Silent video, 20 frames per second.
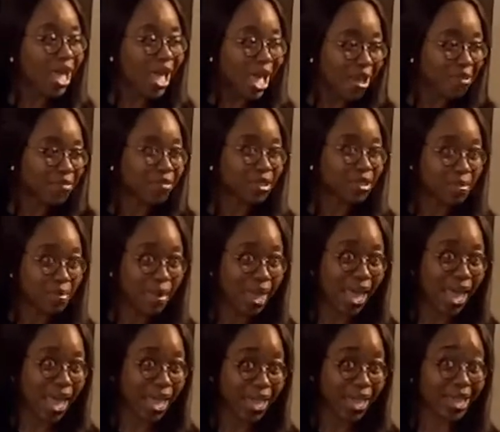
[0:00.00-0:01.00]
Half of the
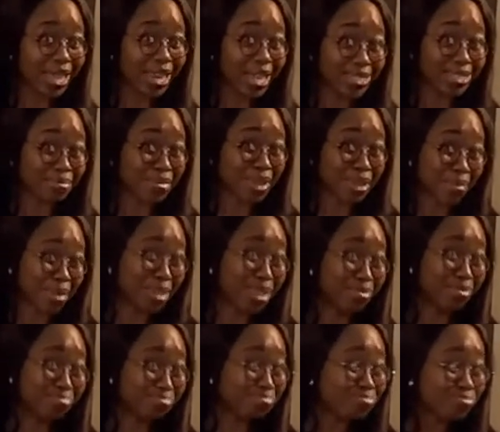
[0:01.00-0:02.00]
bag, and that's
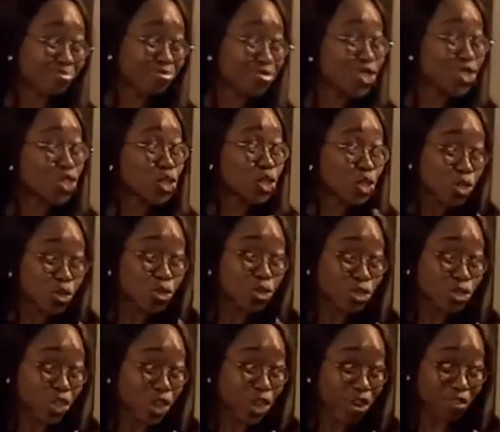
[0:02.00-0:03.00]
maybe two
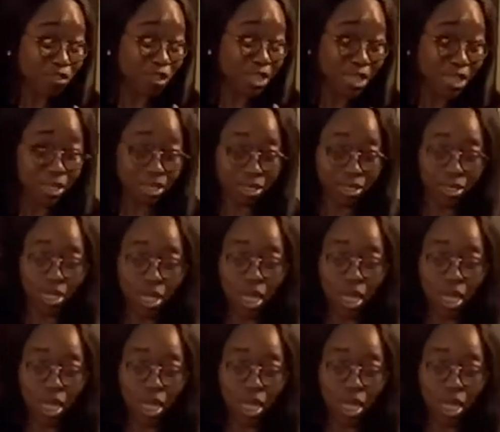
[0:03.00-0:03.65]
servings.